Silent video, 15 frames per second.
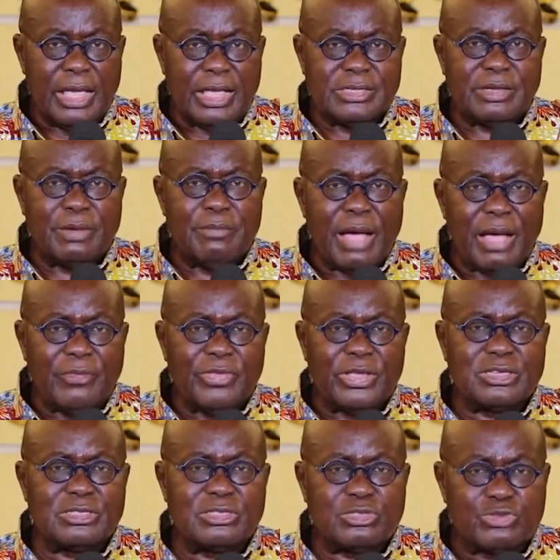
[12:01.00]
is among the
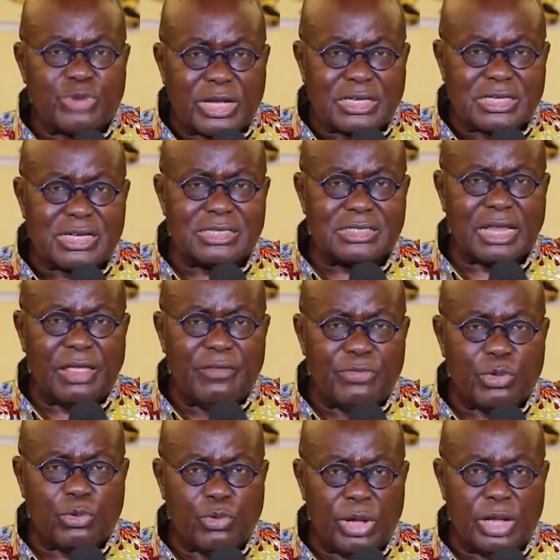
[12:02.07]
strictest in
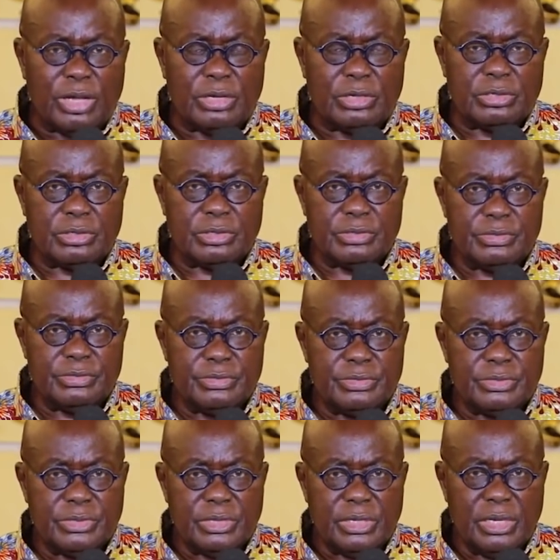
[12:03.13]
the world,
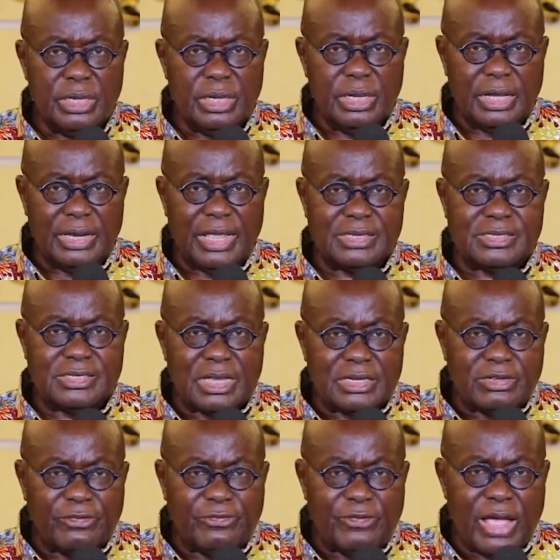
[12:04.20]
and as
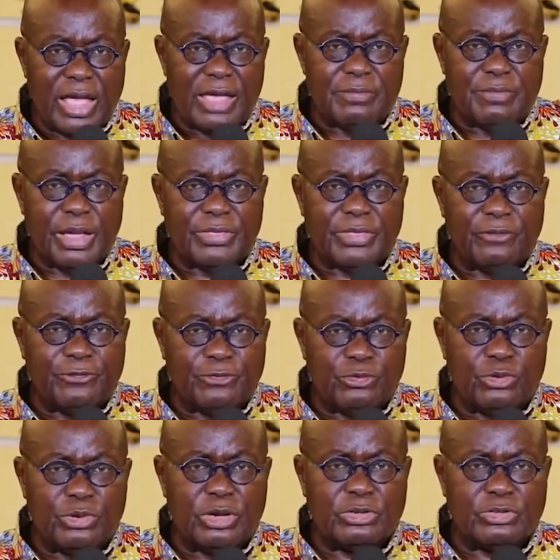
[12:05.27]
certified by the
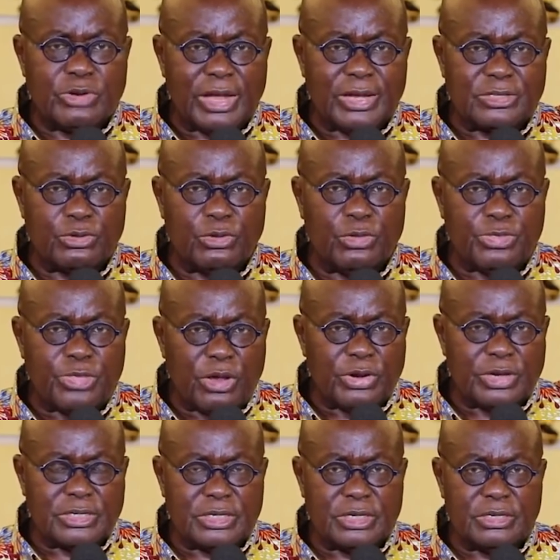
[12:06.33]
Food and Drugs
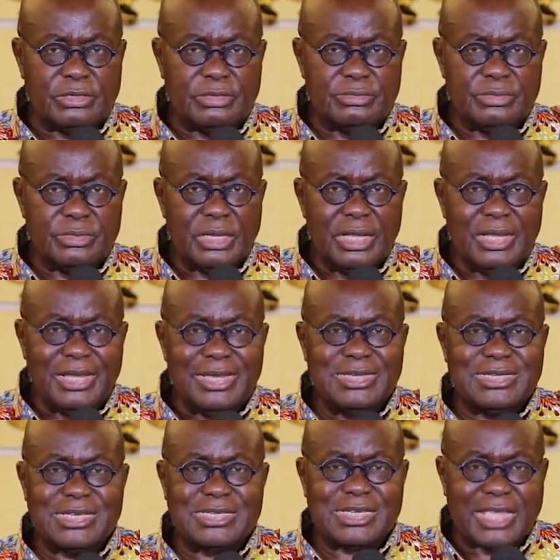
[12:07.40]
Authority,
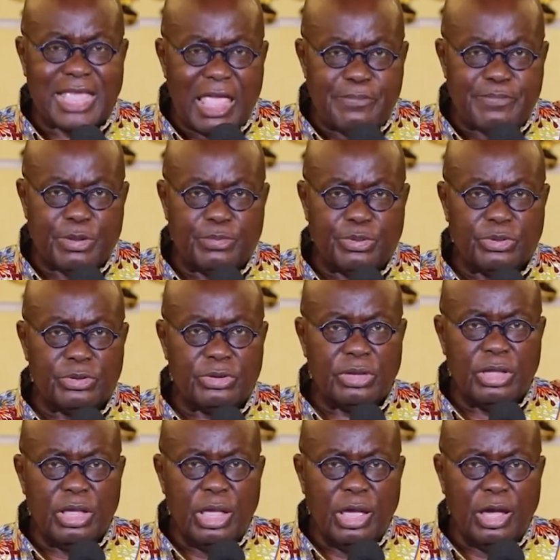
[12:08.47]
it is capable
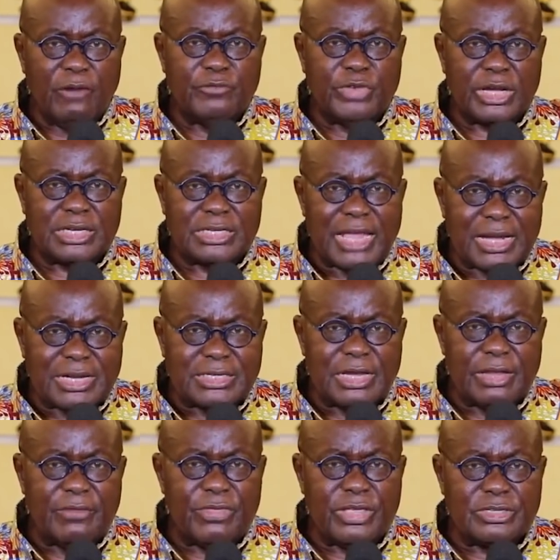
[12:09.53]
of
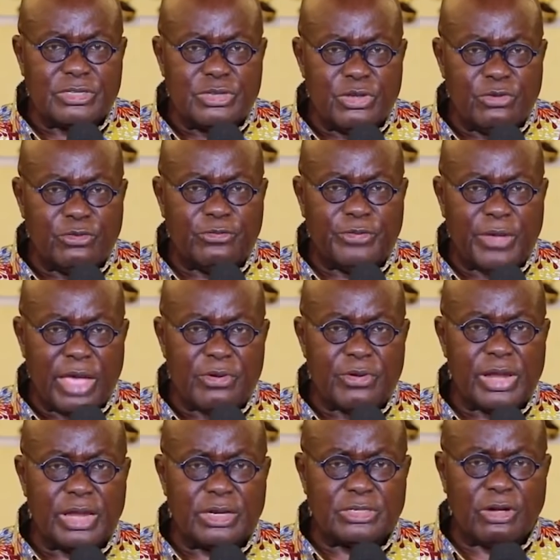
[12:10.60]
detecting this new
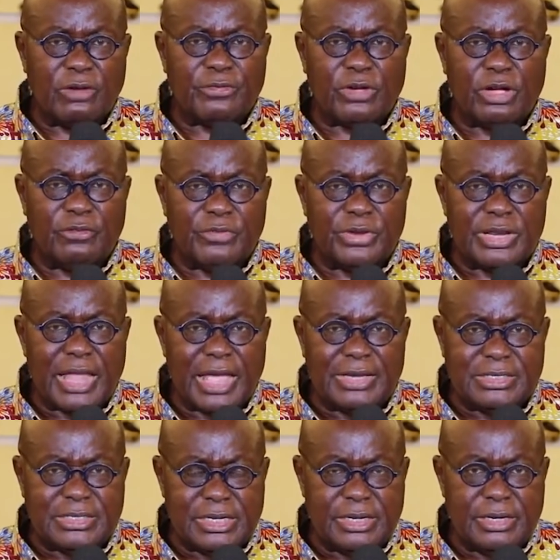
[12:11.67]
variant of
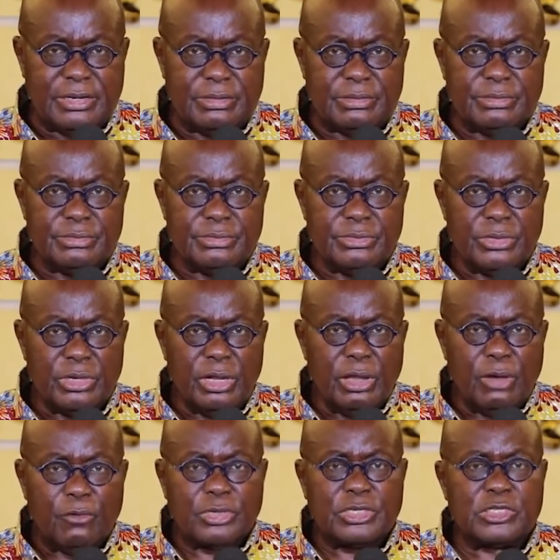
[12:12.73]
COVID-19,
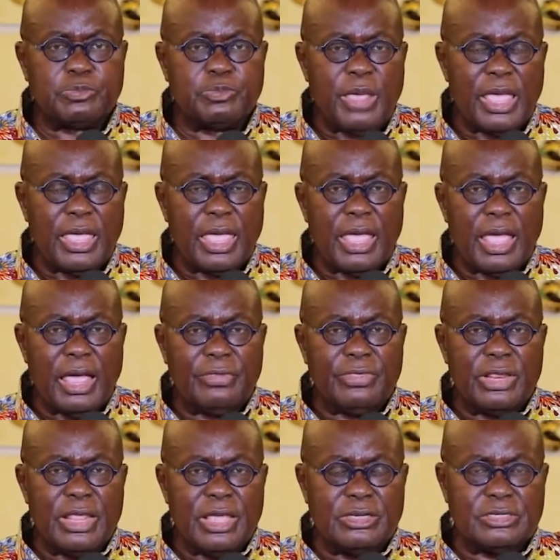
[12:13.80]
which is plaguing
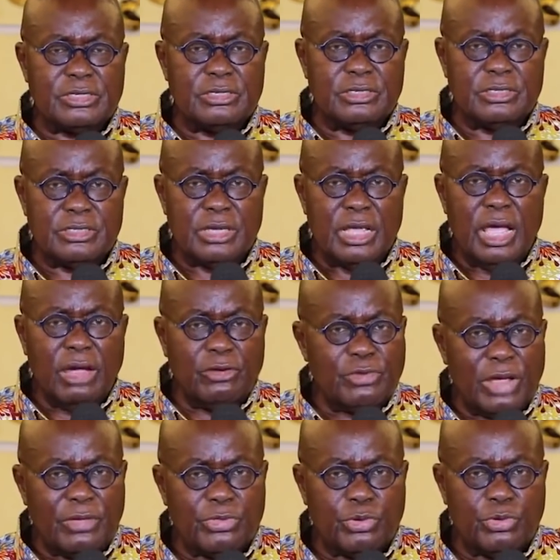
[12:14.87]
other nations
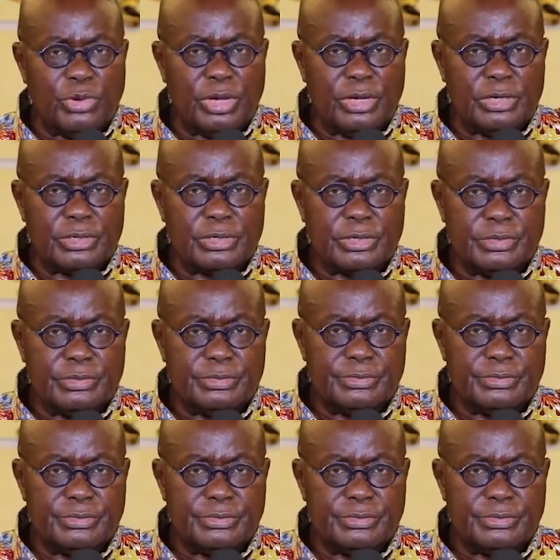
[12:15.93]
around the world.